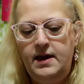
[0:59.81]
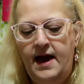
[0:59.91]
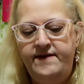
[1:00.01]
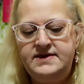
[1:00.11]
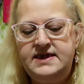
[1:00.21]

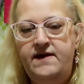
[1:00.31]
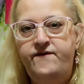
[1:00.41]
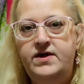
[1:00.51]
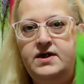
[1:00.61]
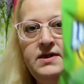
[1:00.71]

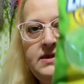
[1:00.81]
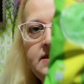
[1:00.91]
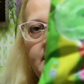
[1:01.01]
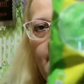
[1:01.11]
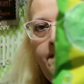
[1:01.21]
Lifesavers
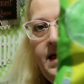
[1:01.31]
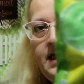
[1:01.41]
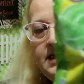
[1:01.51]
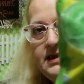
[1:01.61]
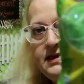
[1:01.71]

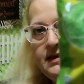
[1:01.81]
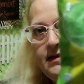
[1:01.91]
gummies.